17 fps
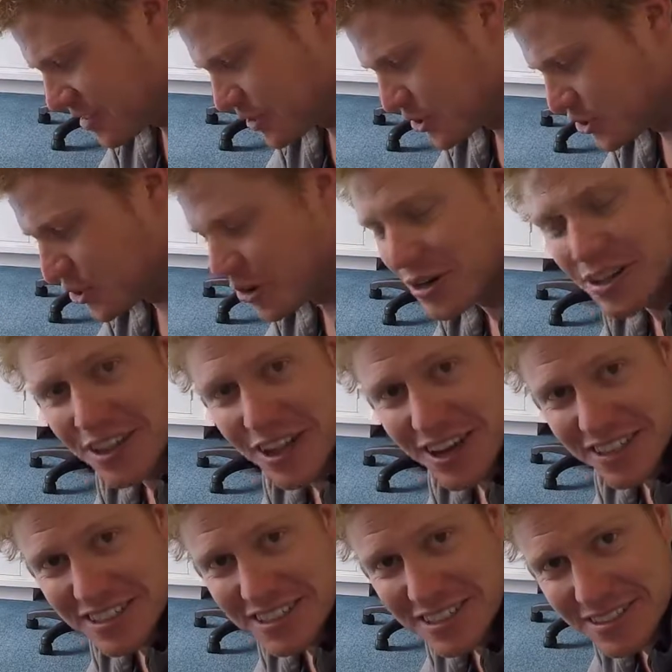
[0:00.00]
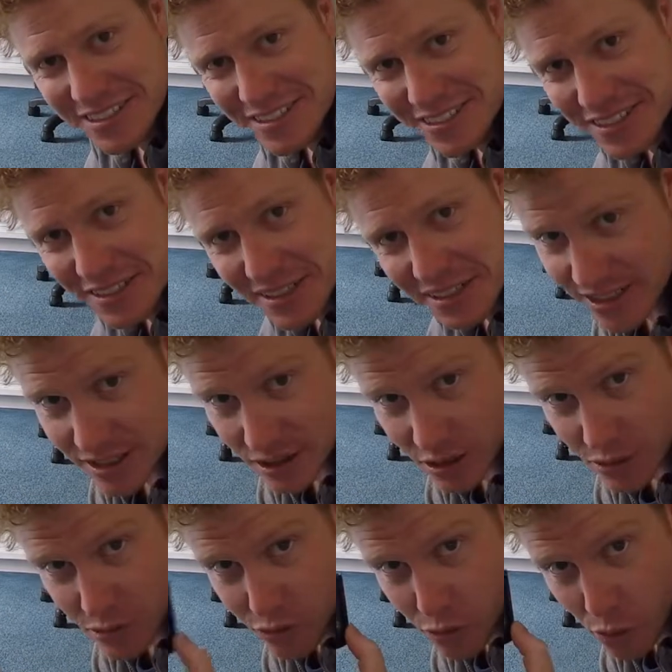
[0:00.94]
A shot glass
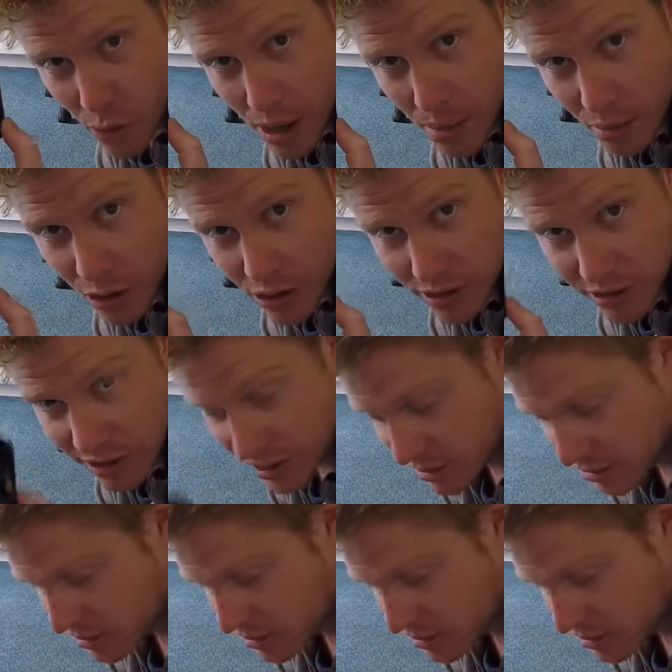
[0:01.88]
for rum only.